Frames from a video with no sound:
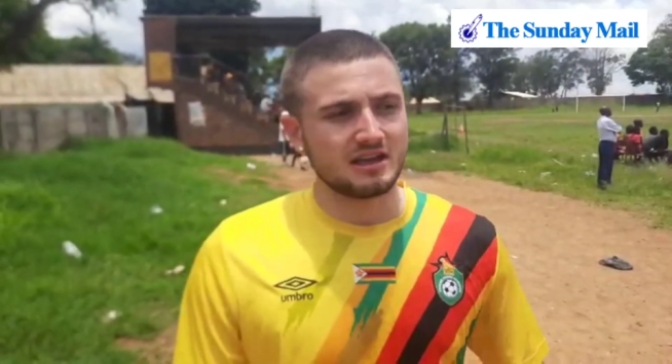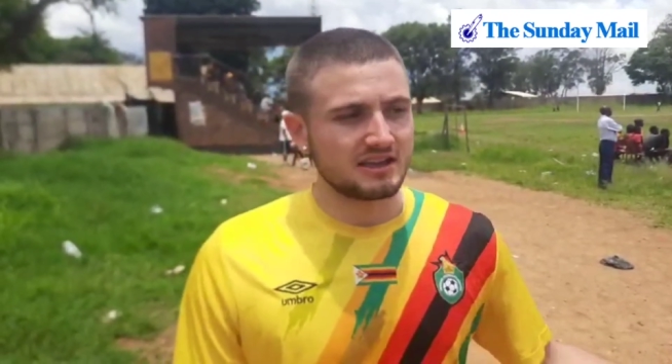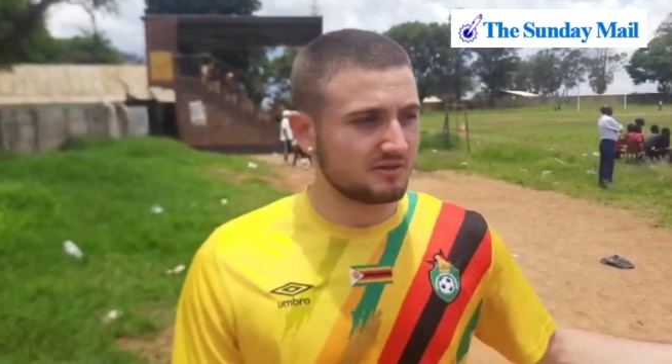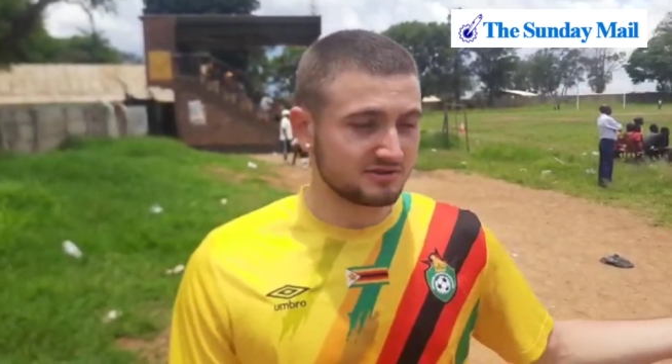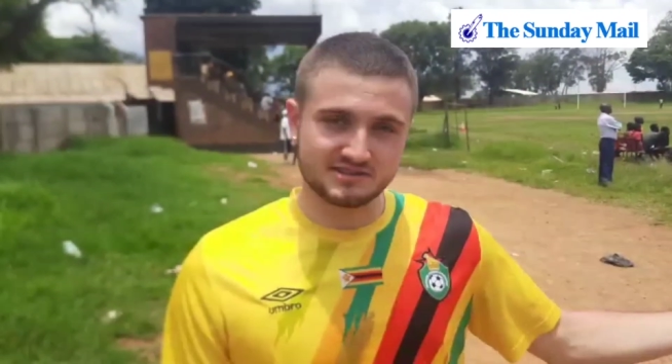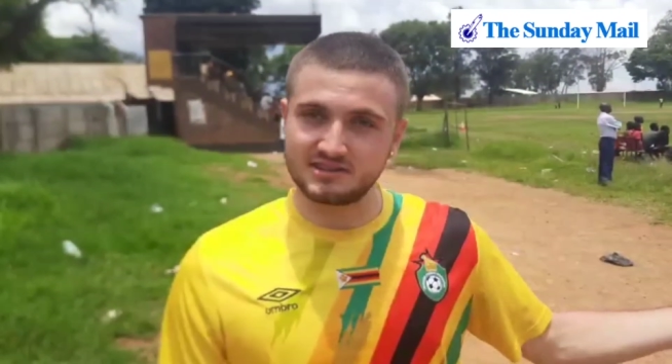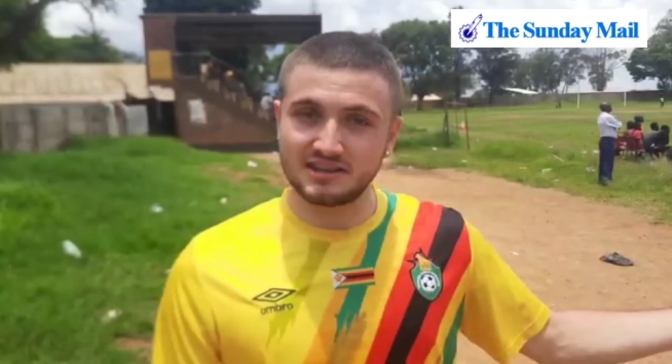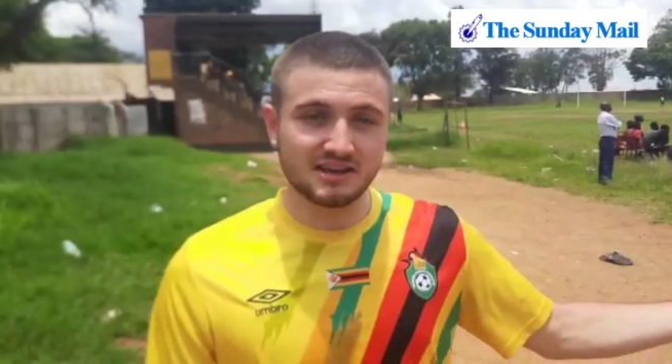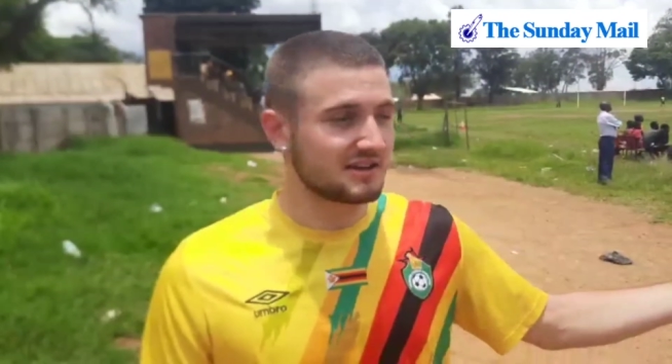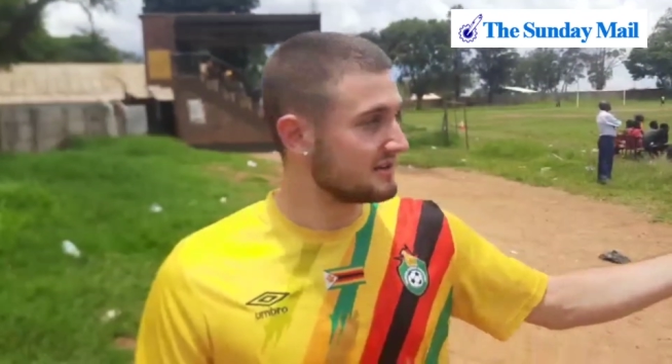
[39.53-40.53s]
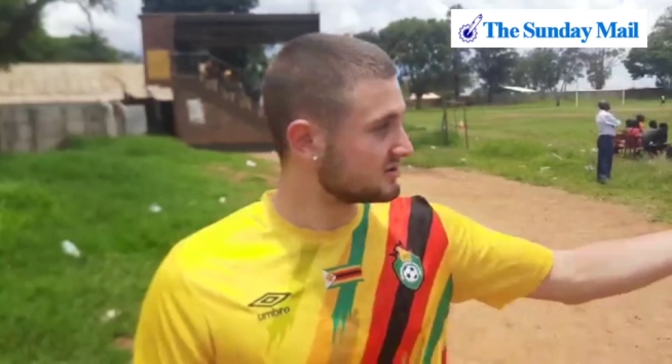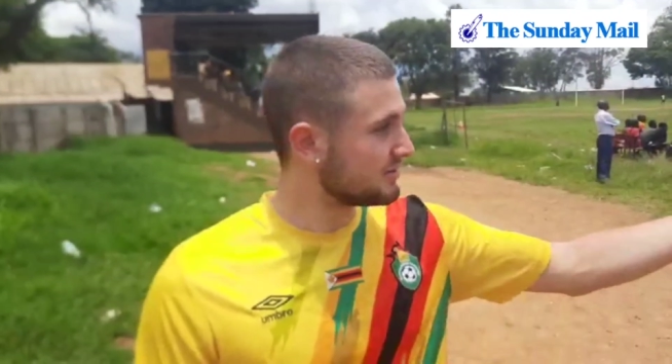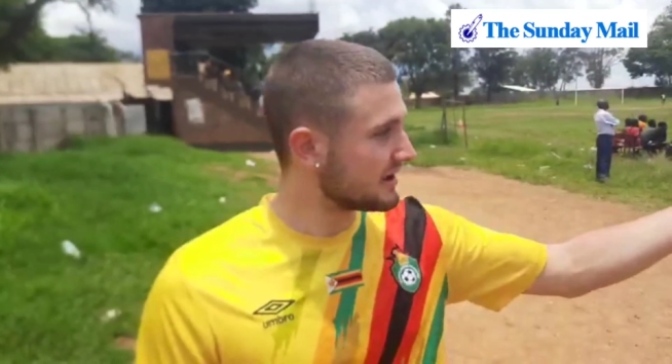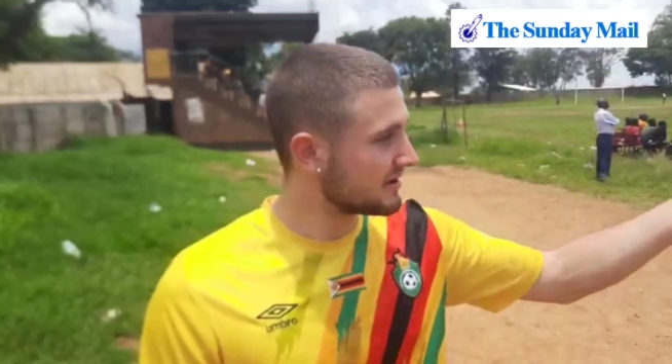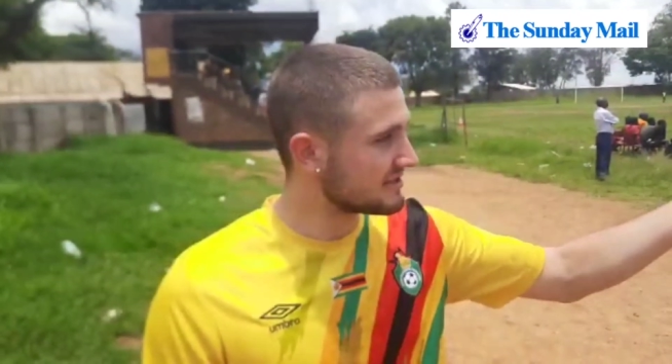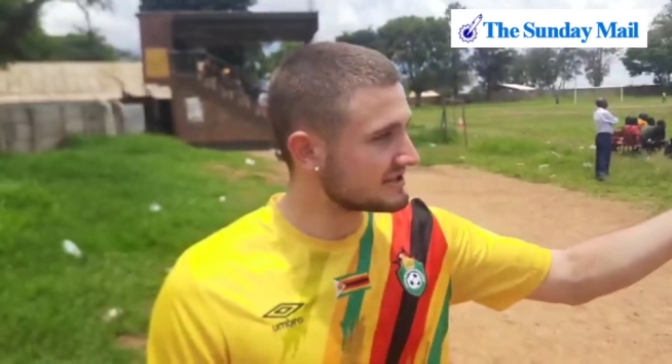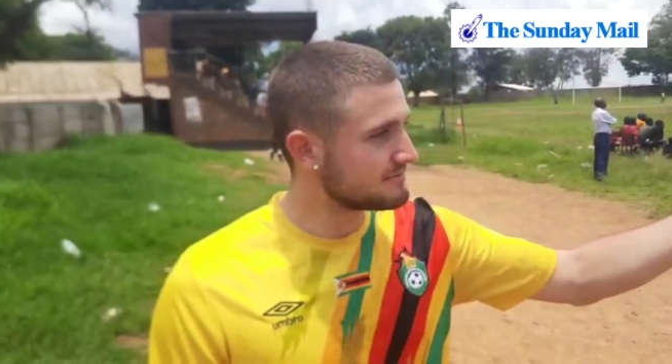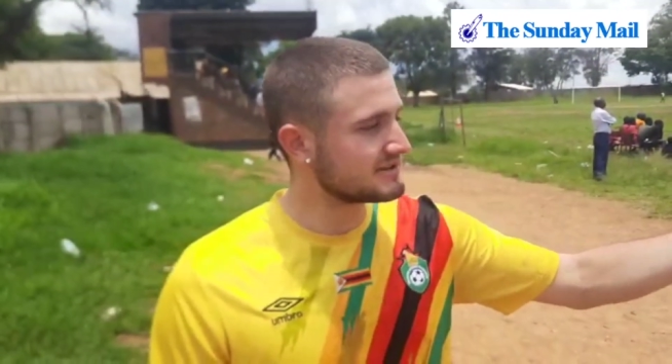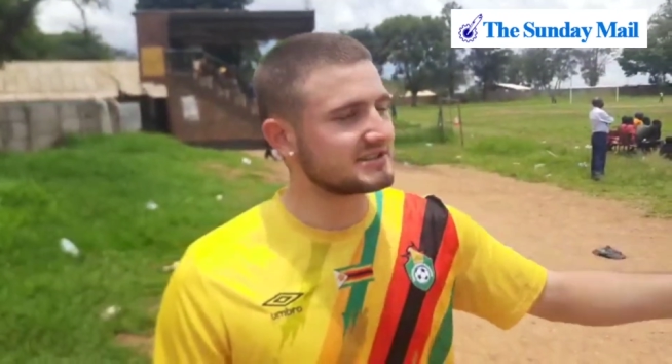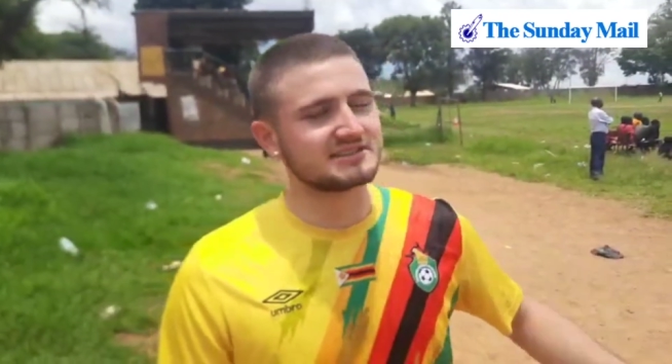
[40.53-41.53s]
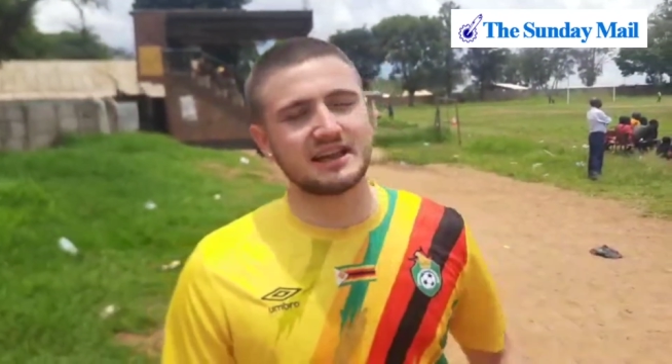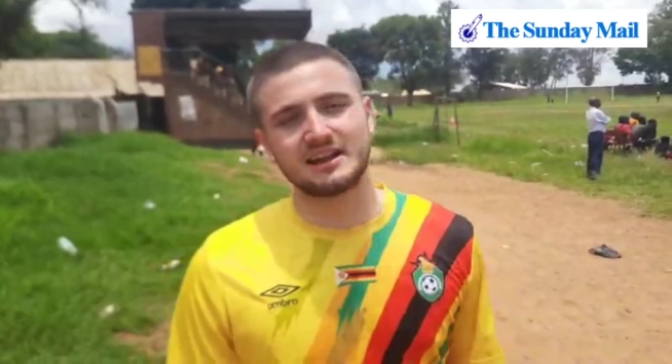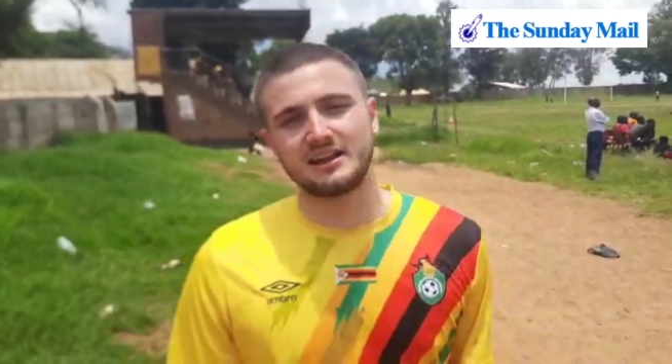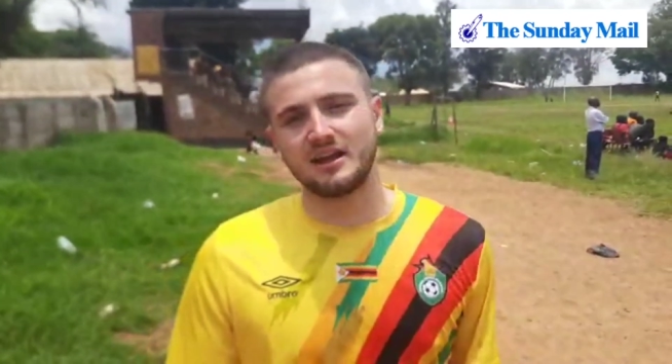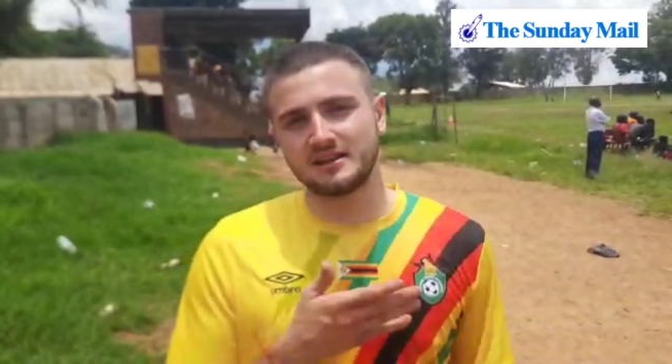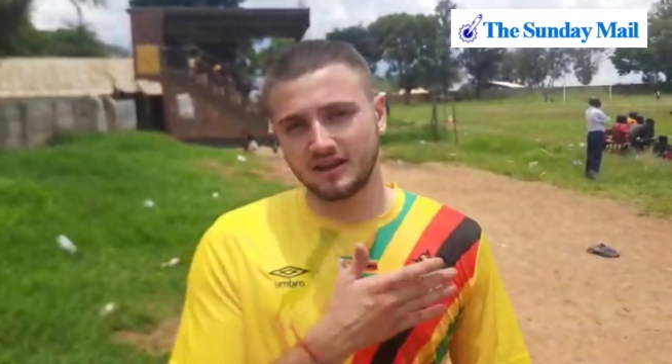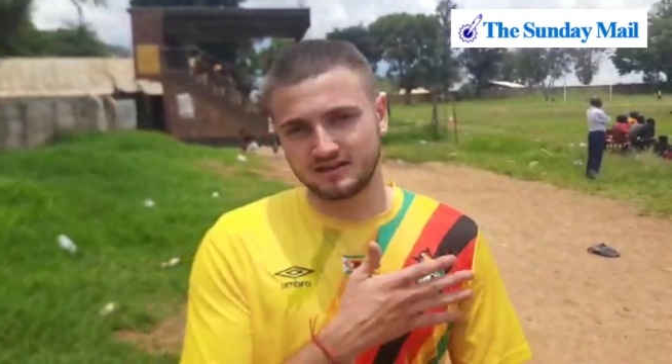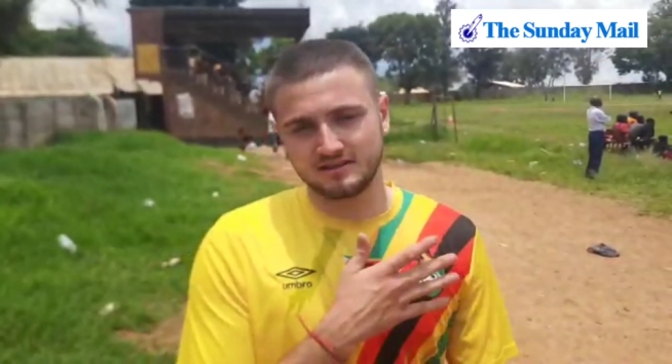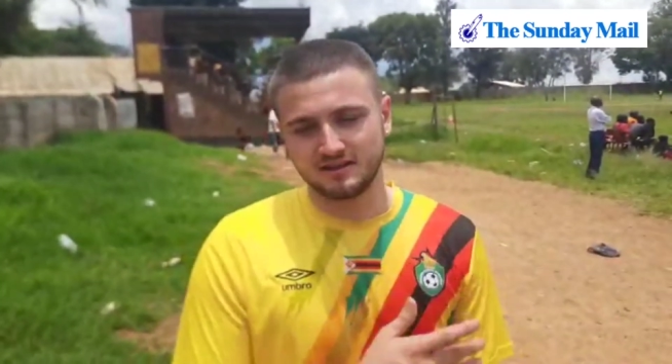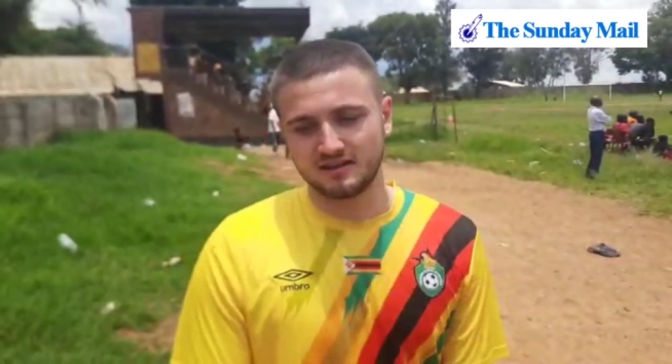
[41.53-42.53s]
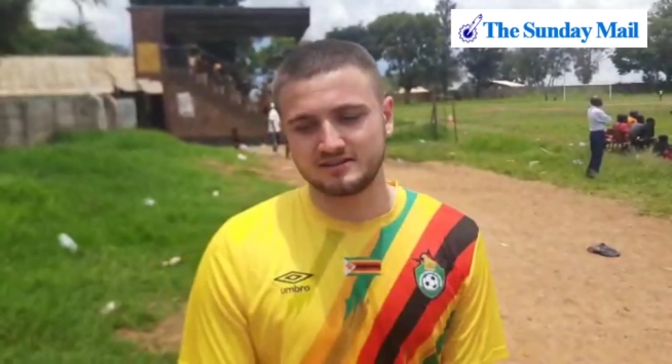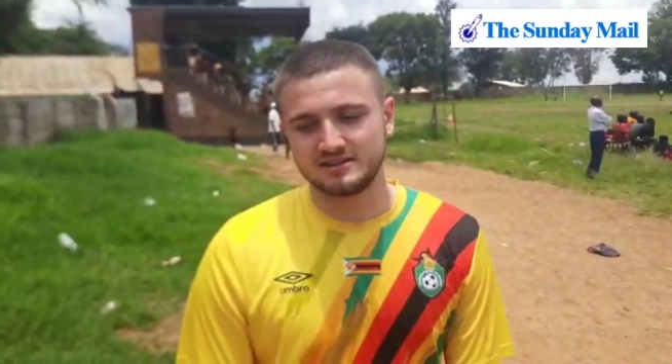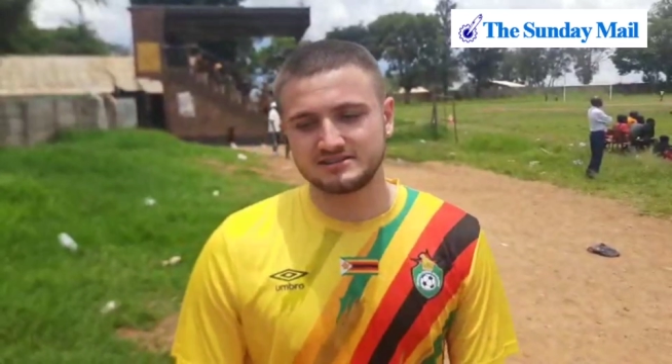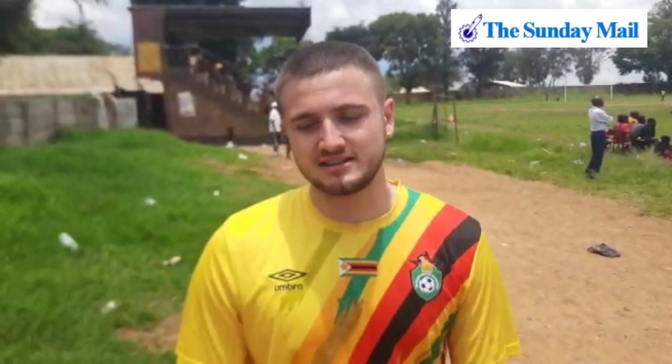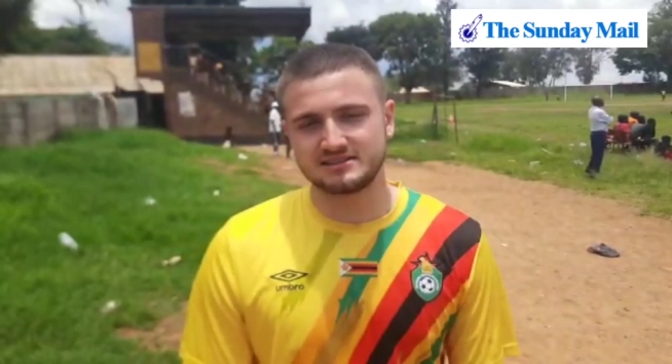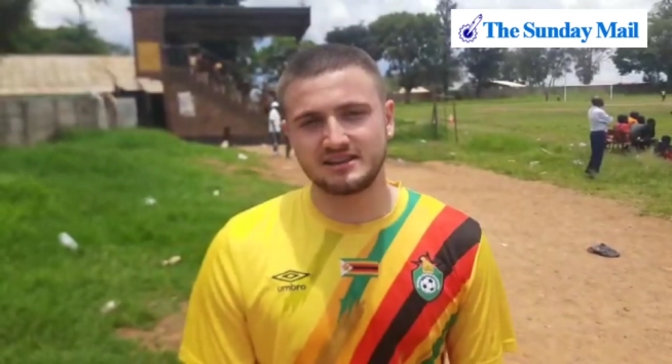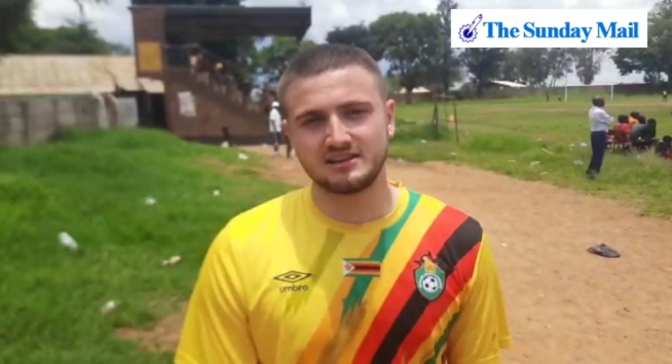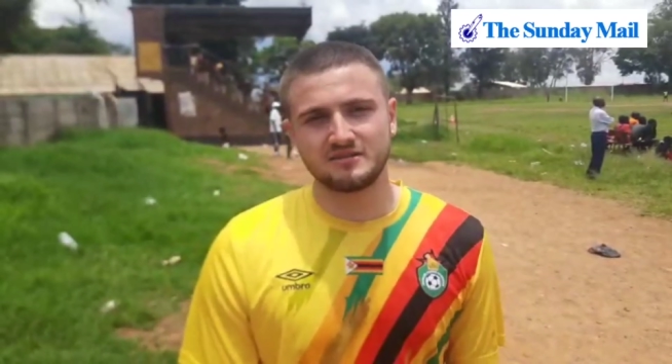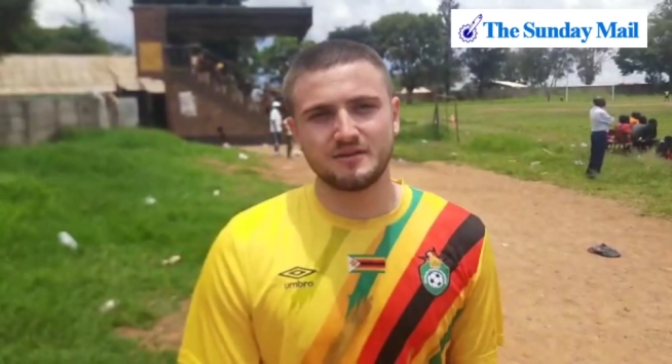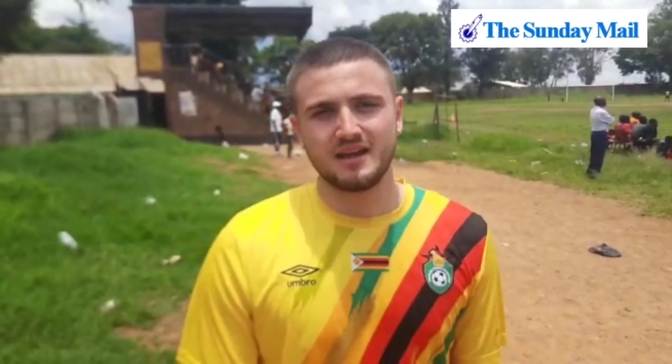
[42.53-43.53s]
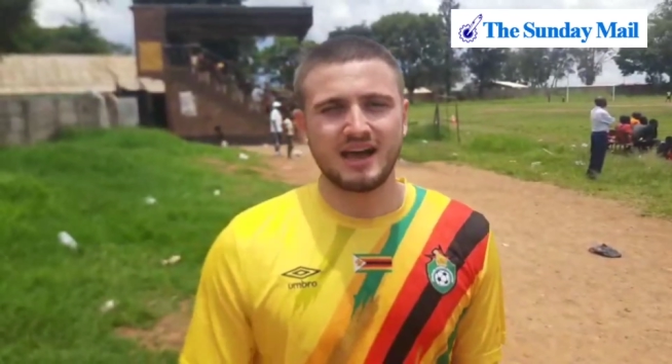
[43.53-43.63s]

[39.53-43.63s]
He was here, he was playing on this pitch exactly at DZ Stadium,